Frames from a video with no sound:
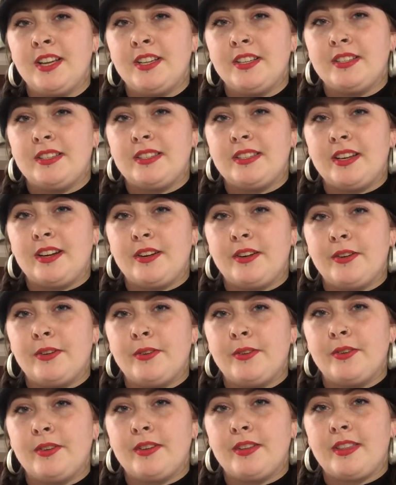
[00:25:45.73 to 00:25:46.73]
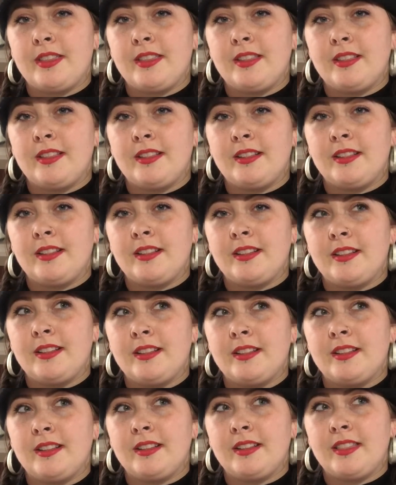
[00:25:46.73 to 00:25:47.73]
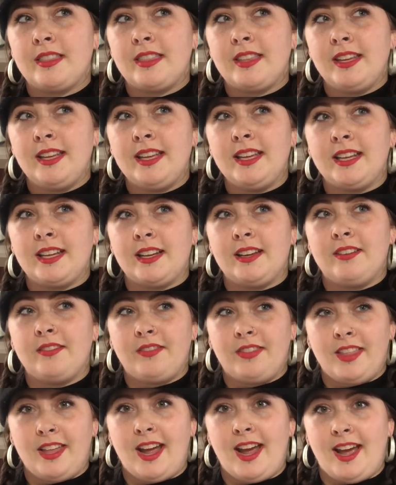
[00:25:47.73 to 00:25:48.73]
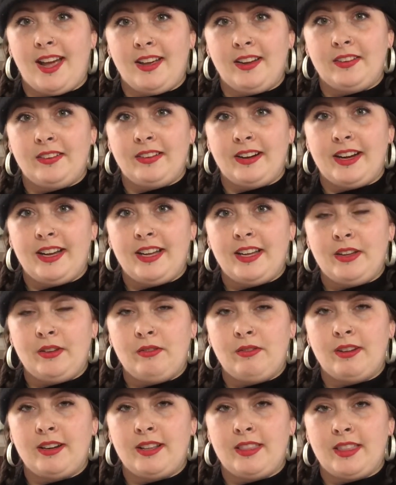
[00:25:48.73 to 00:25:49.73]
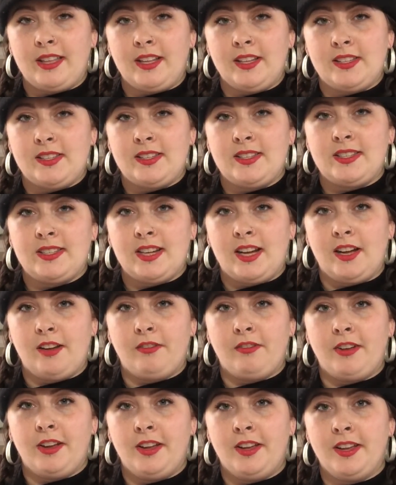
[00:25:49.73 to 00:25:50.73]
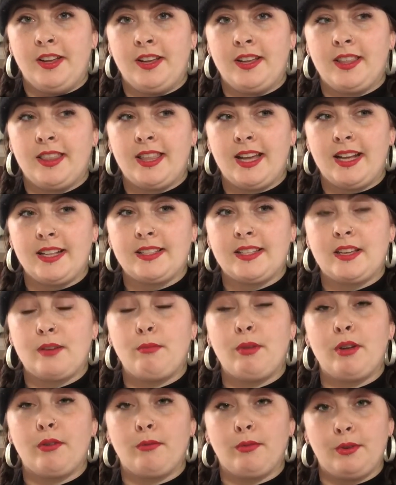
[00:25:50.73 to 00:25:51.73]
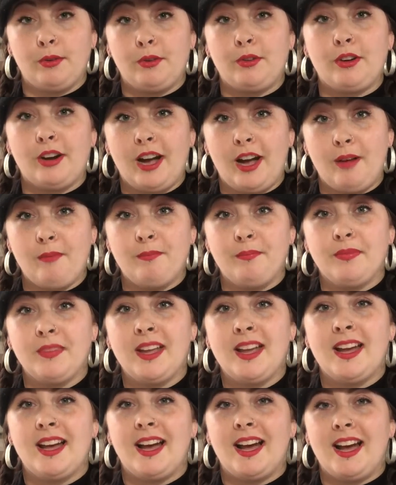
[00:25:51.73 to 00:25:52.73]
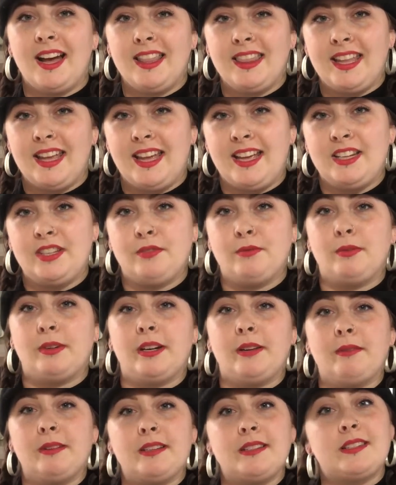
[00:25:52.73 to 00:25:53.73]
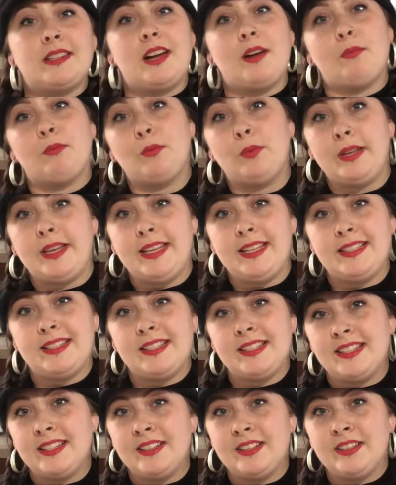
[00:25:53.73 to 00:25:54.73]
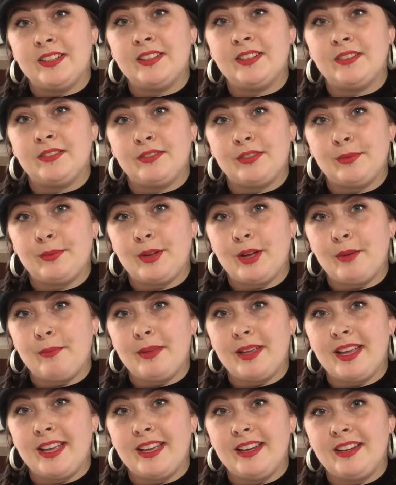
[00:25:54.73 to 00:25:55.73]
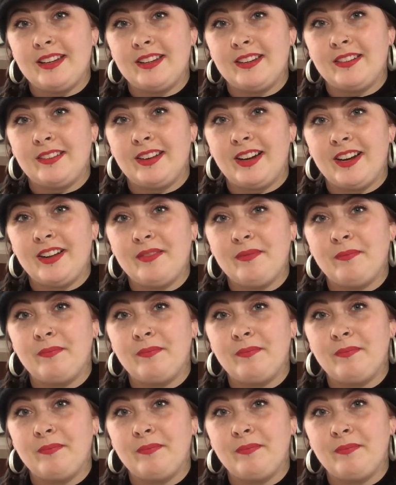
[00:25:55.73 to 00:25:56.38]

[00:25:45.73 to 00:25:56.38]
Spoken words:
So thinking of that, right? You want to think of stuff that's going to be a root crop on the edge of where you want to stop weeds from coming in, right?